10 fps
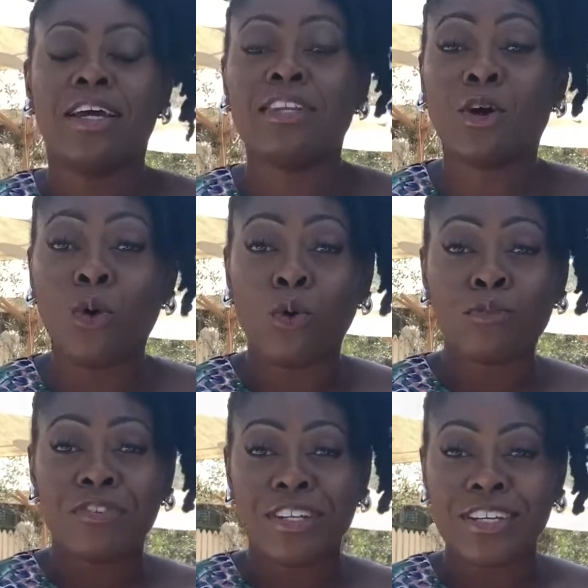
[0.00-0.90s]
in the
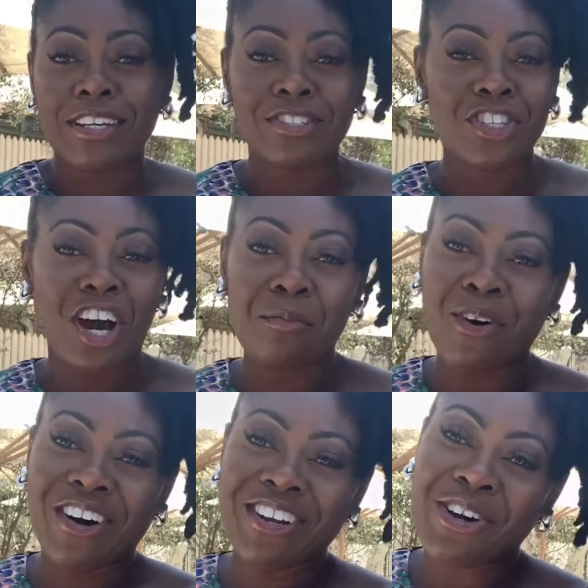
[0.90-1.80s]
Old Village. Come
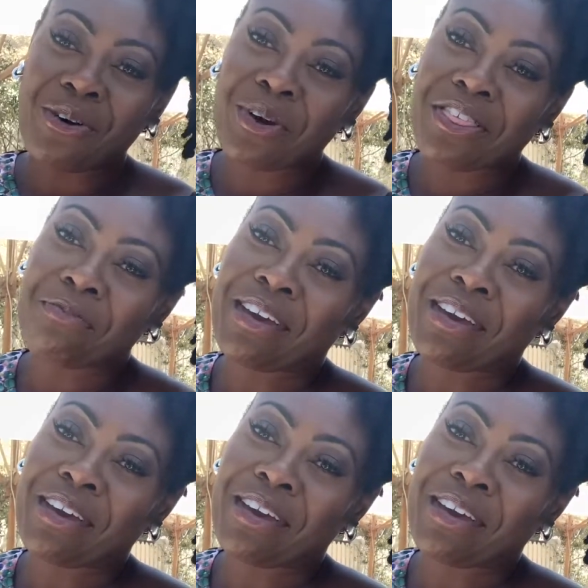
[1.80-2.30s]
on and go with